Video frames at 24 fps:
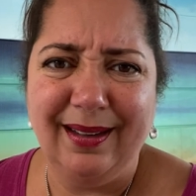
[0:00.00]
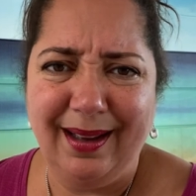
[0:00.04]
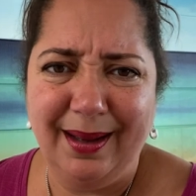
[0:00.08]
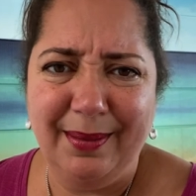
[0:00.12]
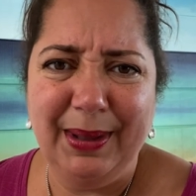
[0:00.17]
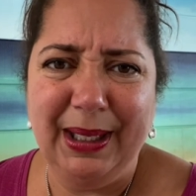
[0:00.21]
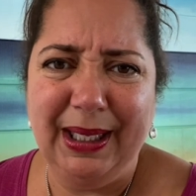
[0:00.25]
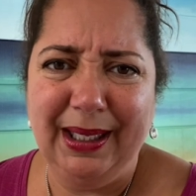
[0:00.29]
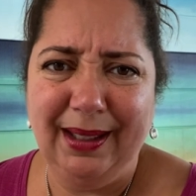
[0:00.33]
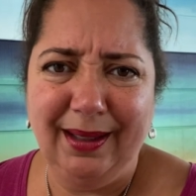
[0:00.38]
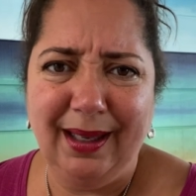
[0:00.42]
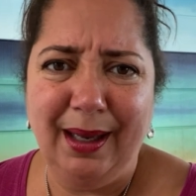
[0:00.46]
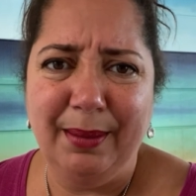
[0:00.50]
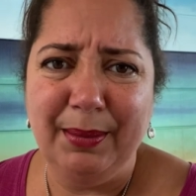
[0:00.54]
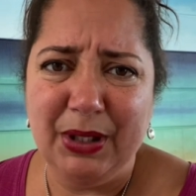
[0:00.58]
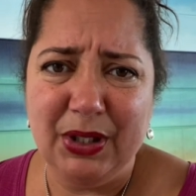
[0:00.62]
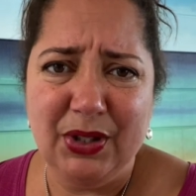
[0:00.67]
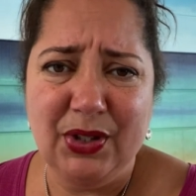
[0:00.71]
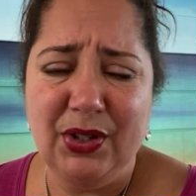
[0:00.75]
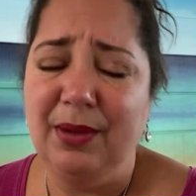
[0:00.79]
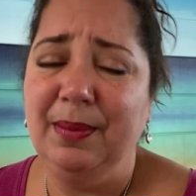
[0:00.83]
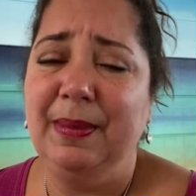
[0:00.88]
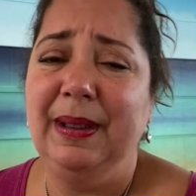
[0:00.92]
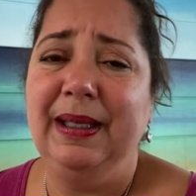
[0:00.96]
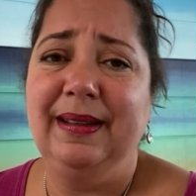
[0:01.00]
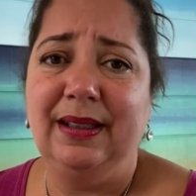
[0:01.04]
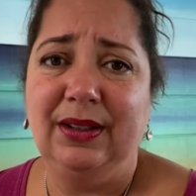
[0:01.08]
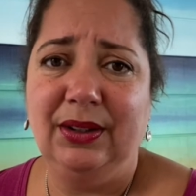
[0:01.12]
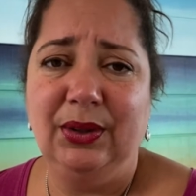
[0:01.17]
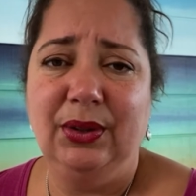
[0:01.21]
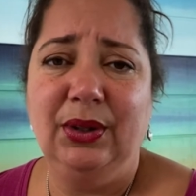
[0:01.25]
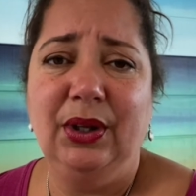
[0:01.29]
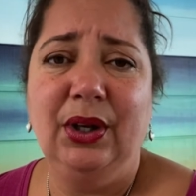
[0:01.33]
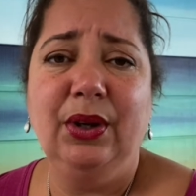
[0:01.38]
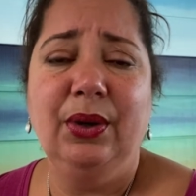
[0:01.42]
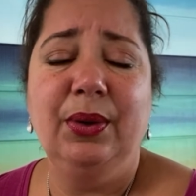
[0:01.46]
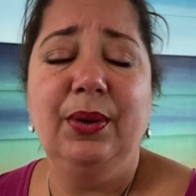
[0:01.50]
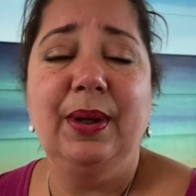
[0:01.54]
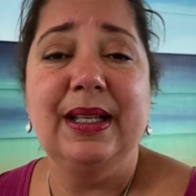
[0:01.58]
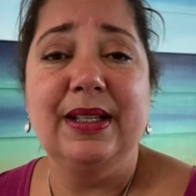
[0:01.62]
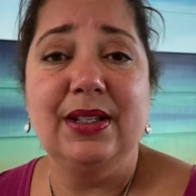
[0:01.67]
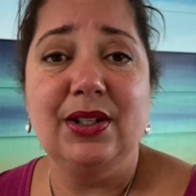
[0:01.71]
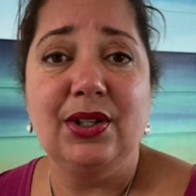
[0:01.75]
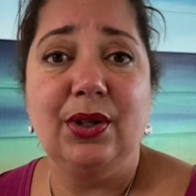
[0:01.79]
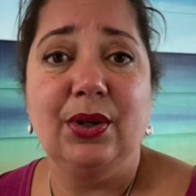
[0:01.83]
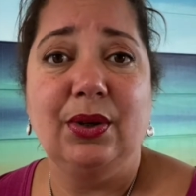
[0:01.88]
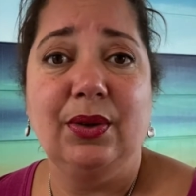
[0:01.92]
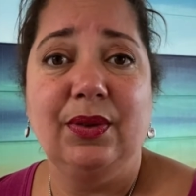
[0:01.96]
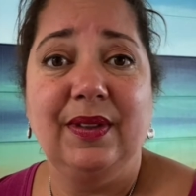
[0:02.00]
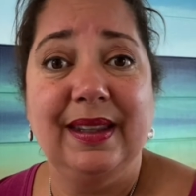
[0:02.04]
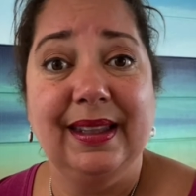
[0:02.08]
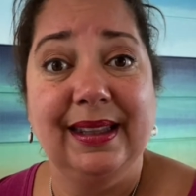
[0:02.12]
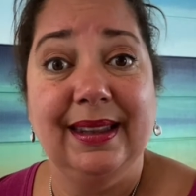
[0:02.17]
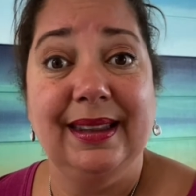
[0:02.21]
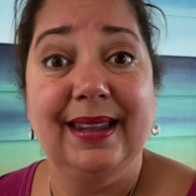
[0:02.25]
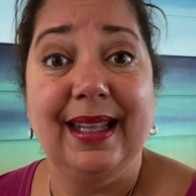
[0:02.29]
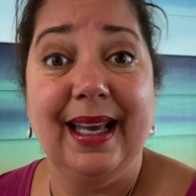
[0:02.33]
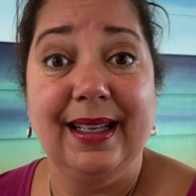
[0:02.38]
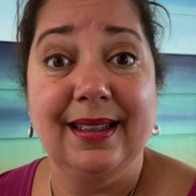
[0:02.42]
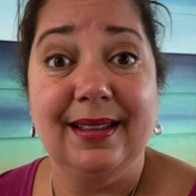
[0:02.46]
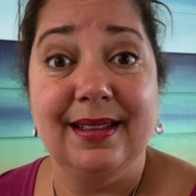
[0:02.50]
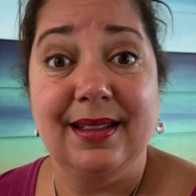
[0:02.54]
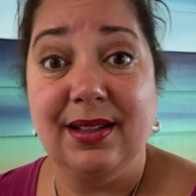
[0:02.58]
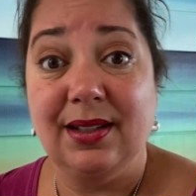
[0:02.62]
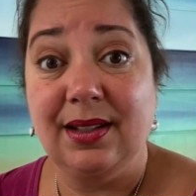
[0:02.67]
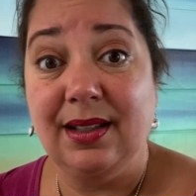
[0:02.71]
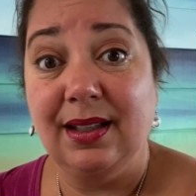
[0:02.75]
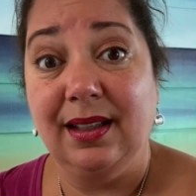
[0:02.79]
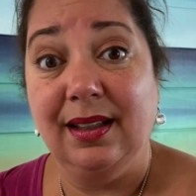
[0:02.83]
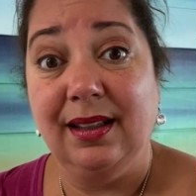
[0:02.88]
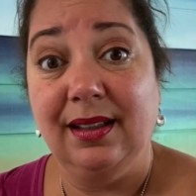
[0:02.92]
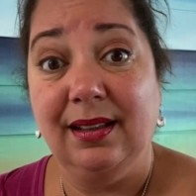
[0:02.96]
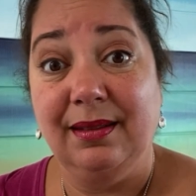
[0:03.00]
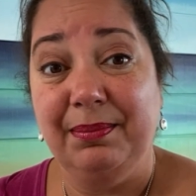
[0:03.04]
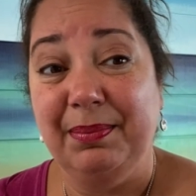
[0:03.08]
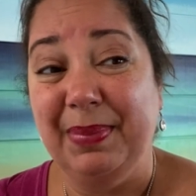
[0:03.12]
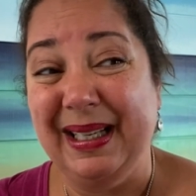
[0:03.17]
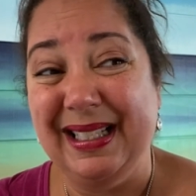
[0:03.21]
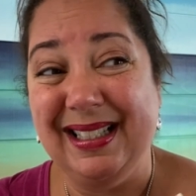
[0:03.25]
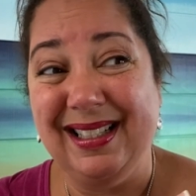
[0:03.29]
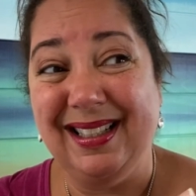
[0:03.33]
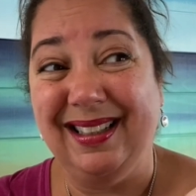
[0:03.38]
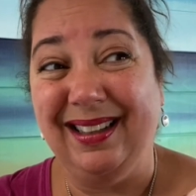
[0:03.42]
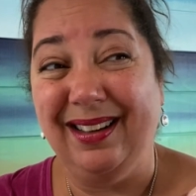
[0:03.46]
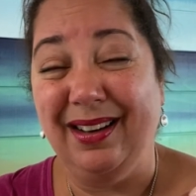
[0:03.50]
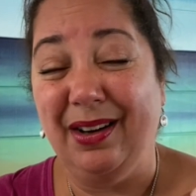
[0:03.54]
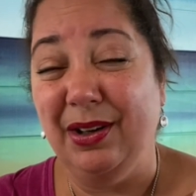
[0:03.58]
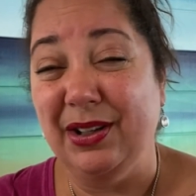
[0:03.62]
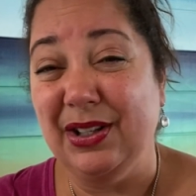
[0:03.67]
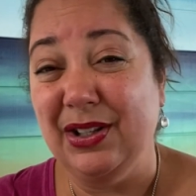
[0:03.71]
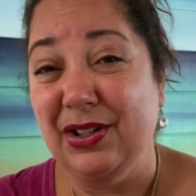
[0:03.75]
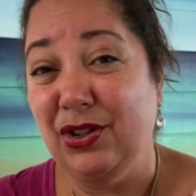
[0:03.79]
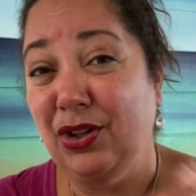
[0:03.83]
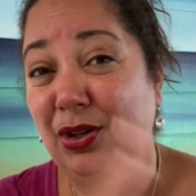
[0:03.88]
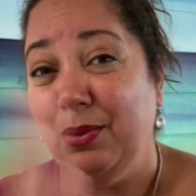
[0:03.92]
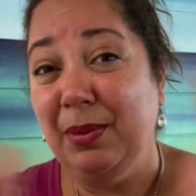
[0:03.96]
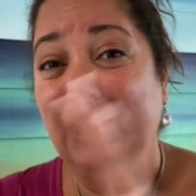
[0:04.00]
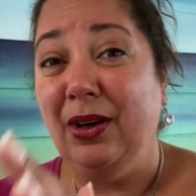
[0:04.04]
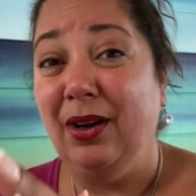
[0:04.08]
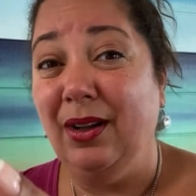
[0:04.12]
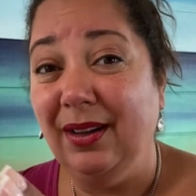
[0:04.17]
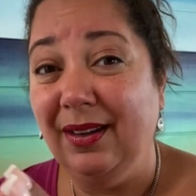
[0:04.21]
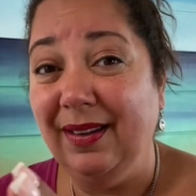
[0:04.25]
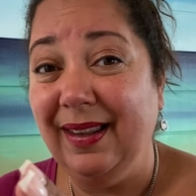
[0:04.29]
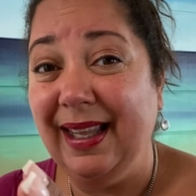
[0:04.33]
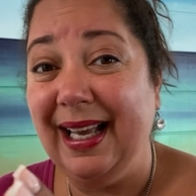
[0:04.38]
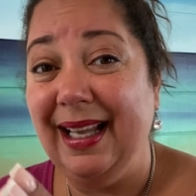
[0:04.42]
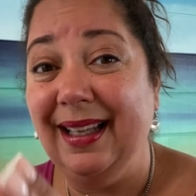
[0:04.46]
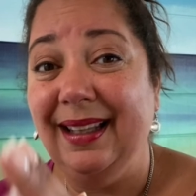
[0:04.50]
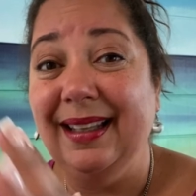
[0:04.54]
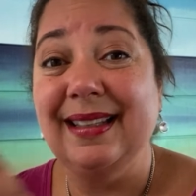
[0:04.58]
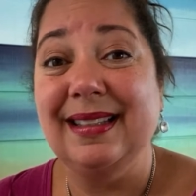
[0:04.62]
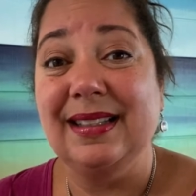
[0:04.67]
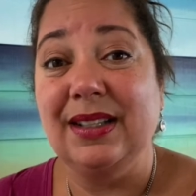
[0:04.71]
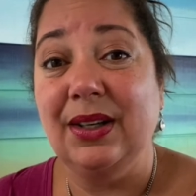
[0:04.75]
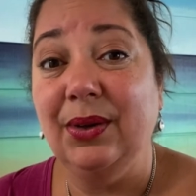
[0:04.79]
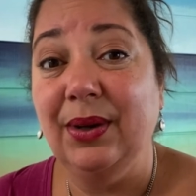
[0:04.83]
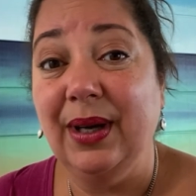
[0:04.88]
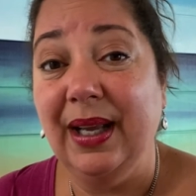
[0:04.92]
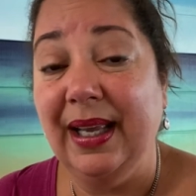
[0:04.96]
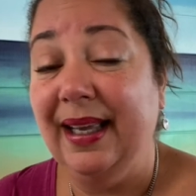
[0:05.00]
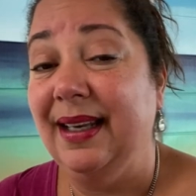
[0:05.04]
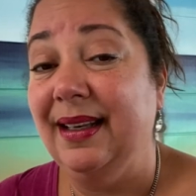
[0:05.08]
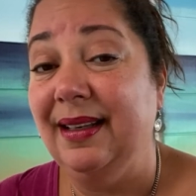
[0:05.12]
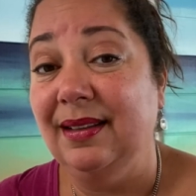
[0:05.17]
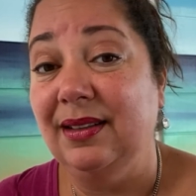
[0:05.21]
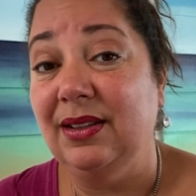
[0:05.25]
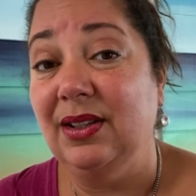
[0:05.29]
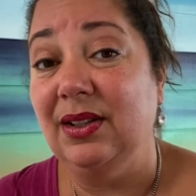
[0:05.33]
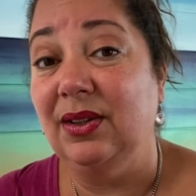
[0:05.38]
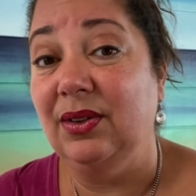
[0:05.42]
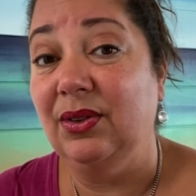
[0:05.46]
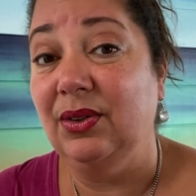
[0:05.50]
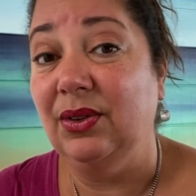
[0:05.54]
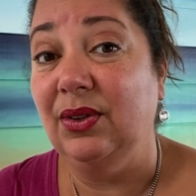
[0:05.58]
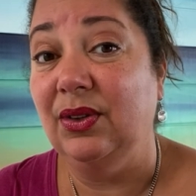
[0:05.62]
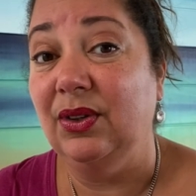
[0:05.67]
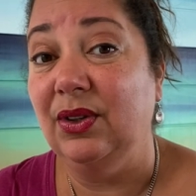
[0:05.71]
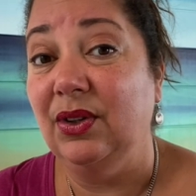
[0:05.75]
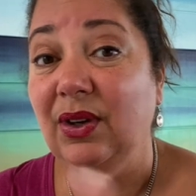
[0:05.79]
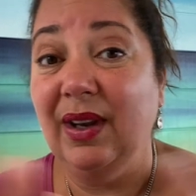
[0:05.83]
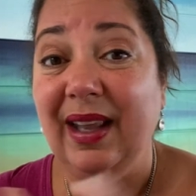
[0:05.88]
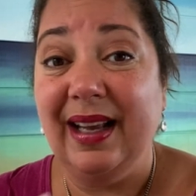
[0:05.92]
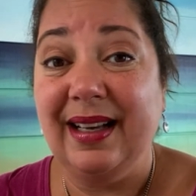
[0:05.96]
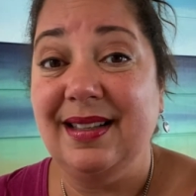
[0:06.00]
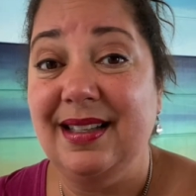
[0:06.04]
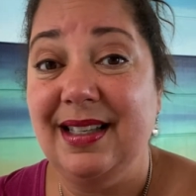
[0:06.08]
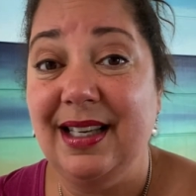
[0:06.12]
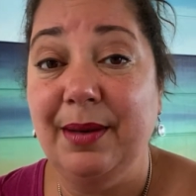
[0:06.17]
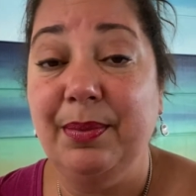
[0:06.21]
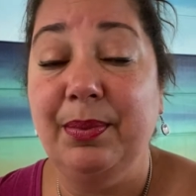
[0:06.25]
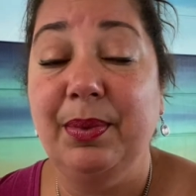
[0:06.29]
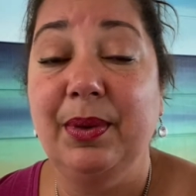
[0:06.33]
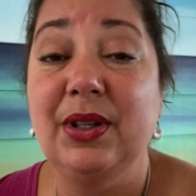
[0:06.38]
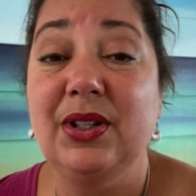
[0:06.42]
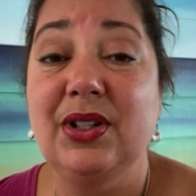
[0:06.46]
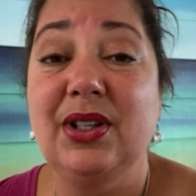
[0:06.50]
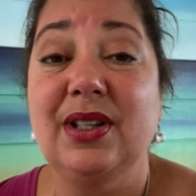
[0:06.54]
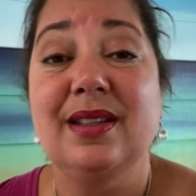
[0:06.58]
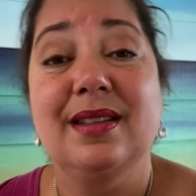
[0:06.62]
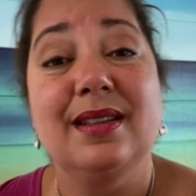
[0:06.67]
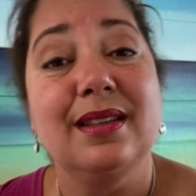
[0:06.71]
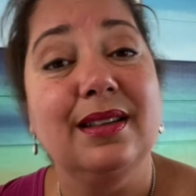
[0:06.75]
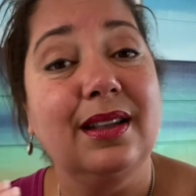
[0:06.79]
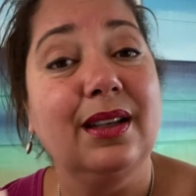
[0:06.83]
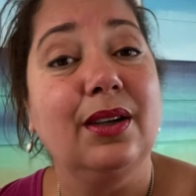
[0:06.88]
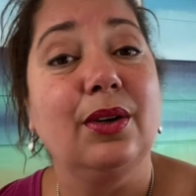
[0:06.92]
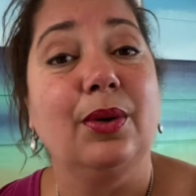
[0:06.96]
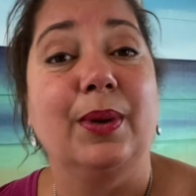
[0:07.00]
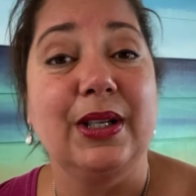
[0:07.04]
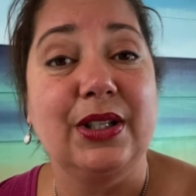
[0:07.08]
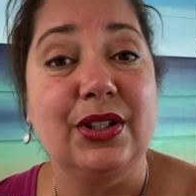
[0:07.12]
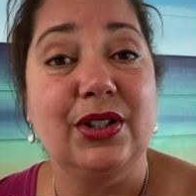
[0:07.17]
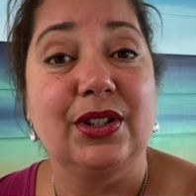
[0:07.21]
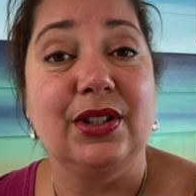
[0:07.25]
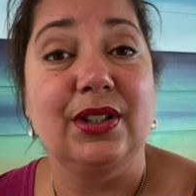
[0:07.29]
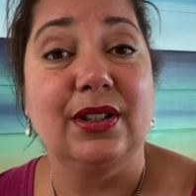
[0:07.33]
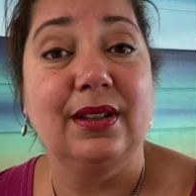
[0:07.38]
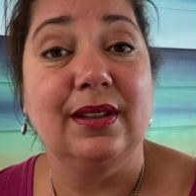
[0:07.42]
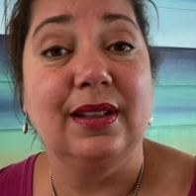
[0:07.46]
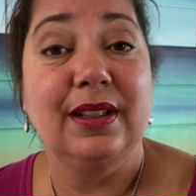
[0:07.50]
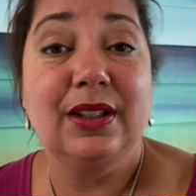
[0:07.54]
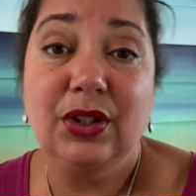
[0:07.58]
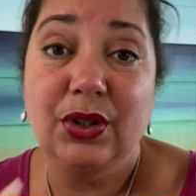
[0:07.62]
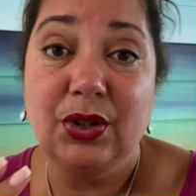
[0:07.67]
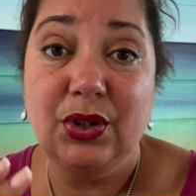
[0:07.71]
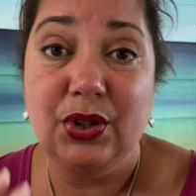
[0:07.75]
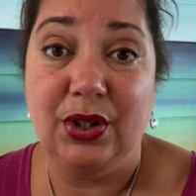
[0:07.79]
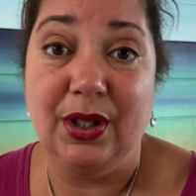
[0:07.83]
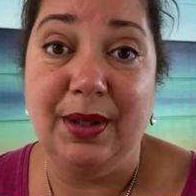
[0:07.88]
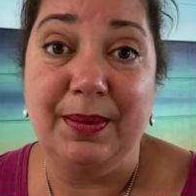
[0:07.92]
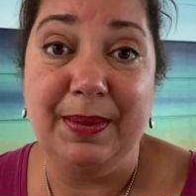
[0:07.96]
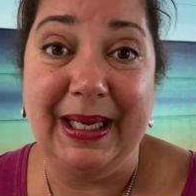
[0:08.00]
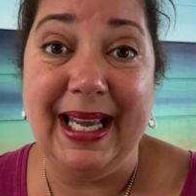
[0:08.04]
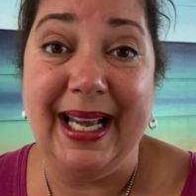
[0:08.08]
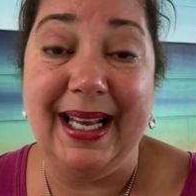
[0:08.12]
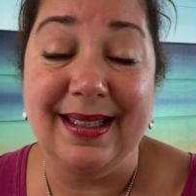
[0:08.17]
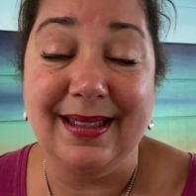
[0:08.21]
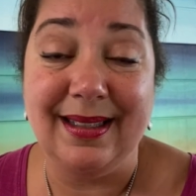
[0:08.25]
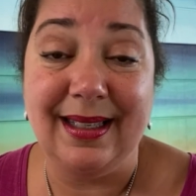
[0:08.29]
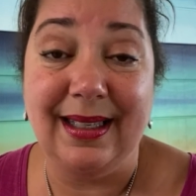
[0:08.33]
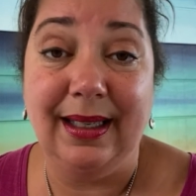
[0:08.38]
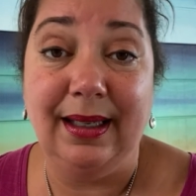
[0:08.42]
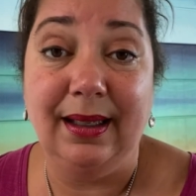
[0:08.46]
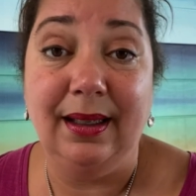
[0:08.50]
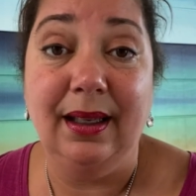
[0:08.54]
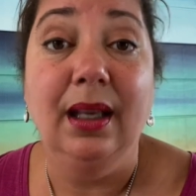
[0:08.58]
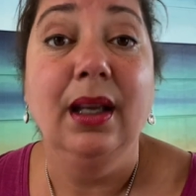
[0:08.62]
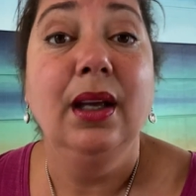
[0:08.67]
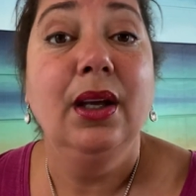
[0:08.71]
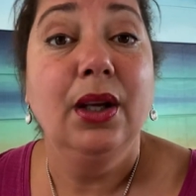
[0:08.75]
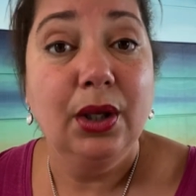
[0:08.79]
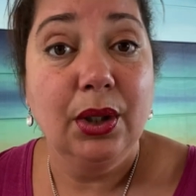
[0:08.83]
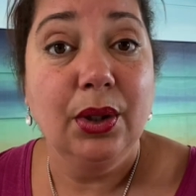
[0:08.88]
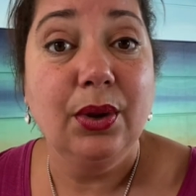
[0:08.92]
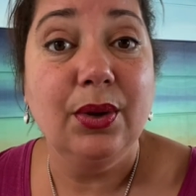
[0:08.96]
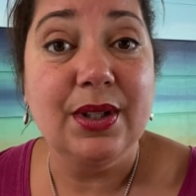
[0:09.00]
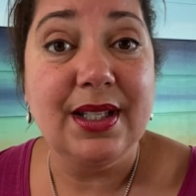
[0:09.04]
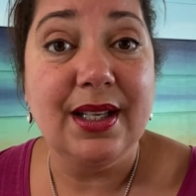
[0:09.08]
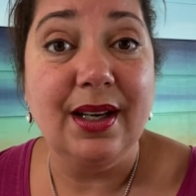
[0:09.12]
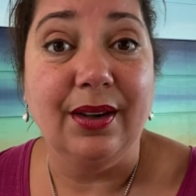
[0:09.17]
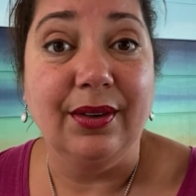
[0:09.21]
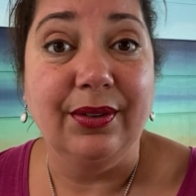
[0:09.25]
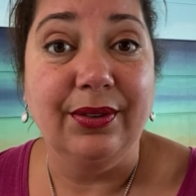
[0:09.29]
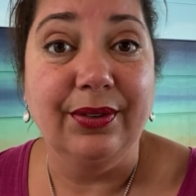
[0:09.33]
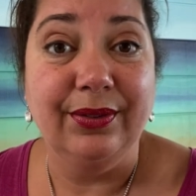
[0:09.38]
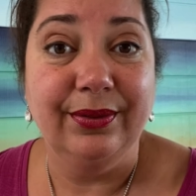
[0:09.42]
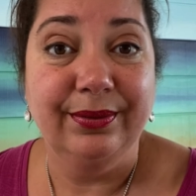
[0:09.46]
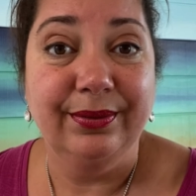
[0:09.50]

I mean, I'm assuming that you know, and so that's basically assuming all of that, let's go ahead to the next step, which is the question that you should be asking yourself.